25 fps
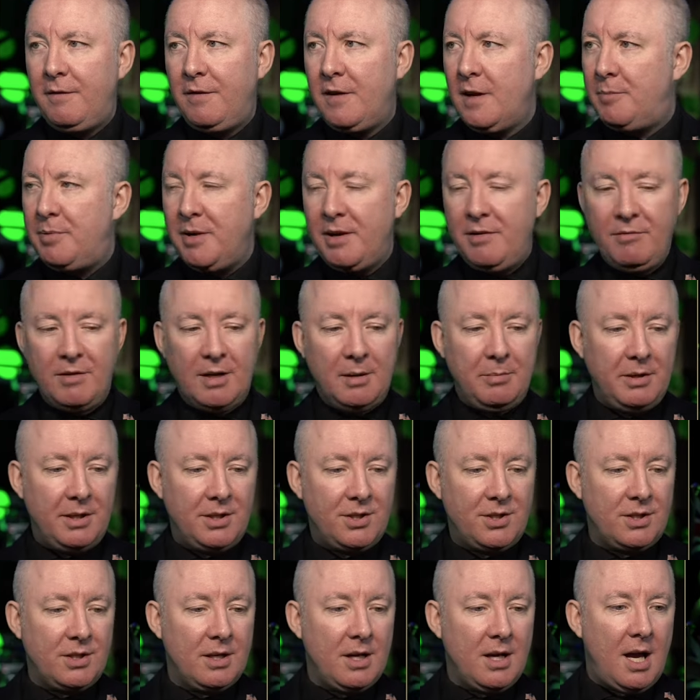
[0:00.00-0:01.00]
Flipping
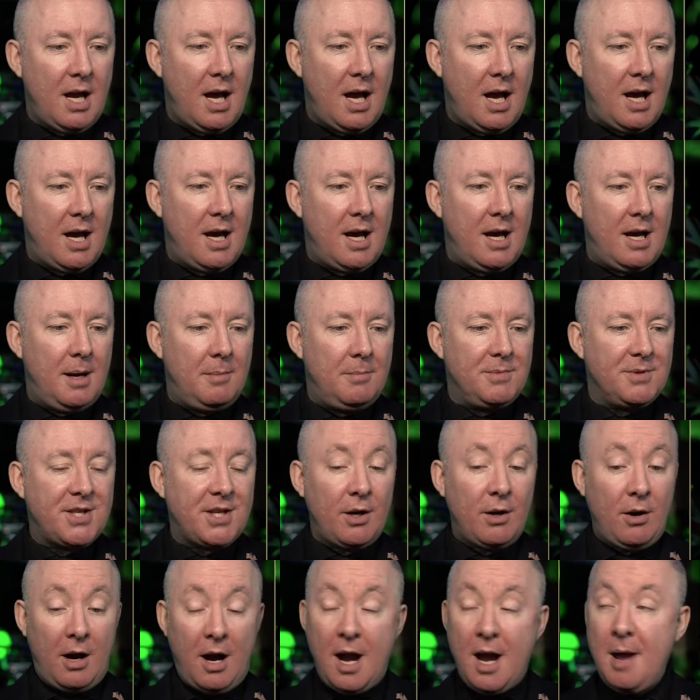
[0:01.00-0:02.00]
rubbish.
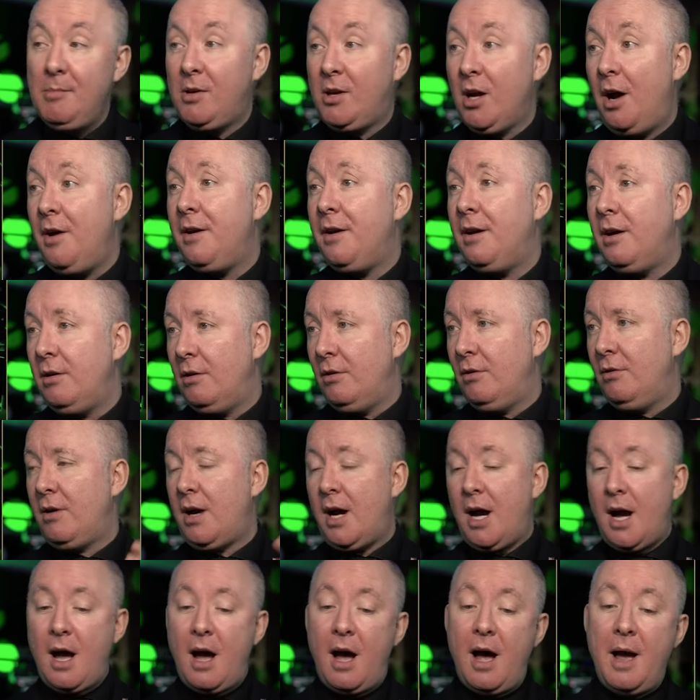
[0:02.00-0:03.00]
So I'm going
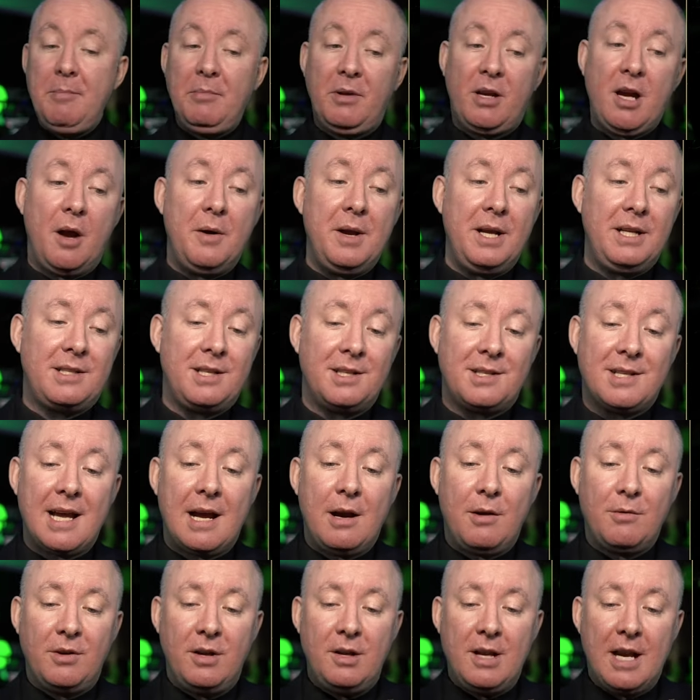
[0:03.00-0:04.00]
to
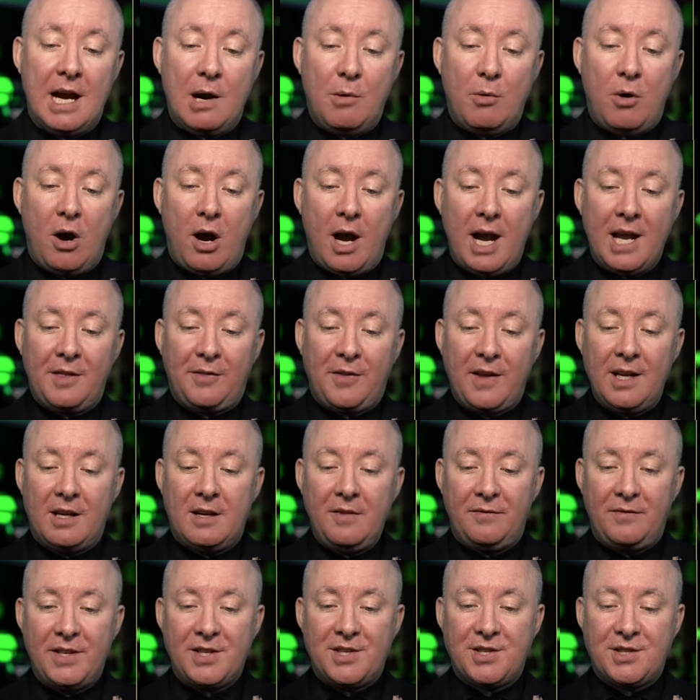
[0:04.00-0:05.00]
tell you now what I think
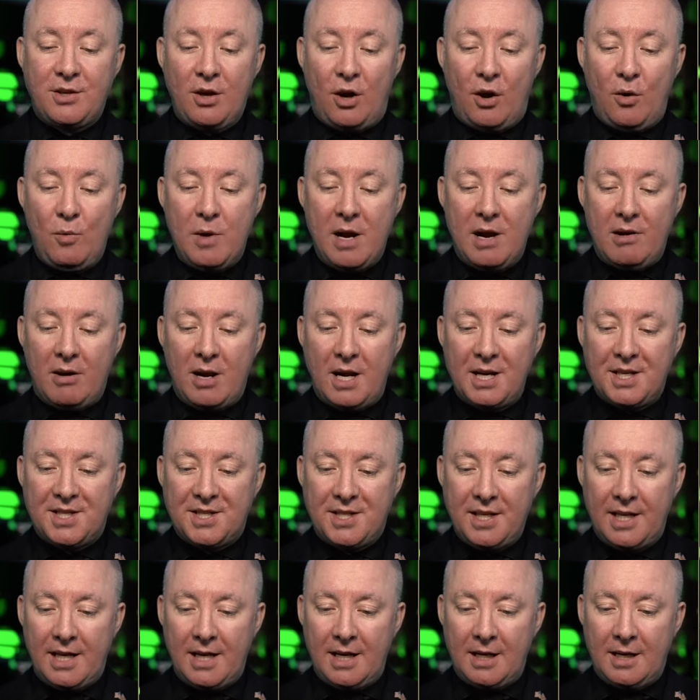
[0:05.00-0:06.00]
of this stock, where I
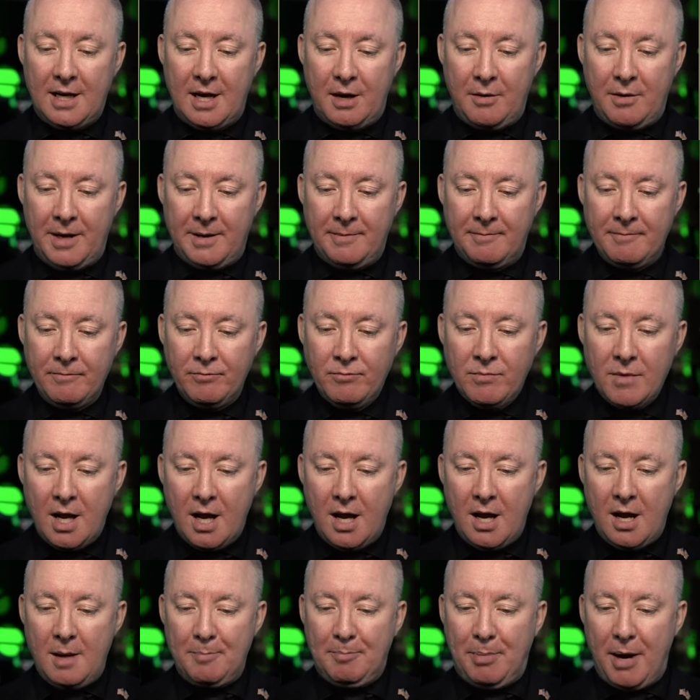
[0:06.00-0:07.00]
see it going.
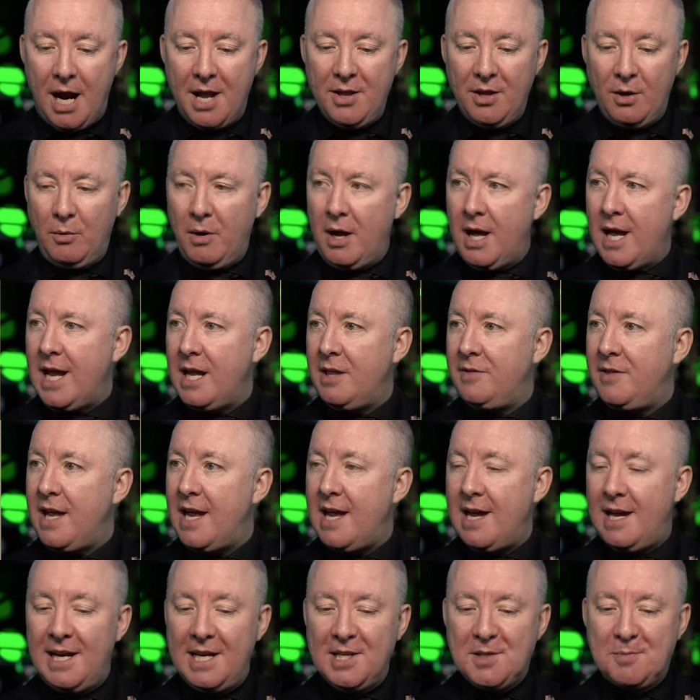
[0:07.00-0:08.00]
By the way,
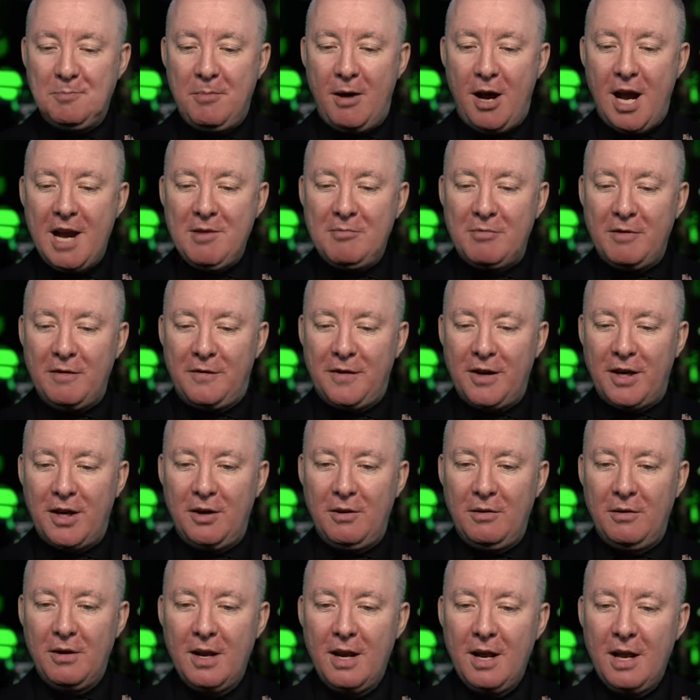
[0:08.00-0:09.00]
there is my
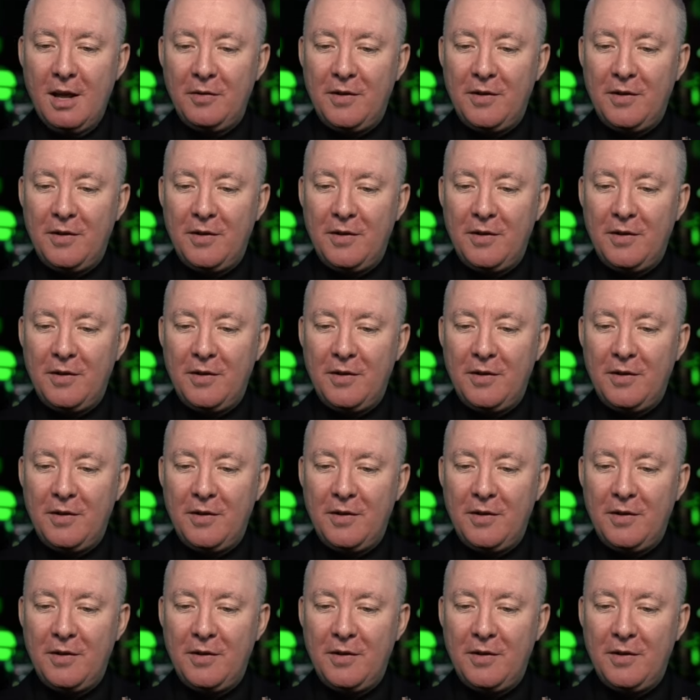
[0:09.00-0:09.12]
review.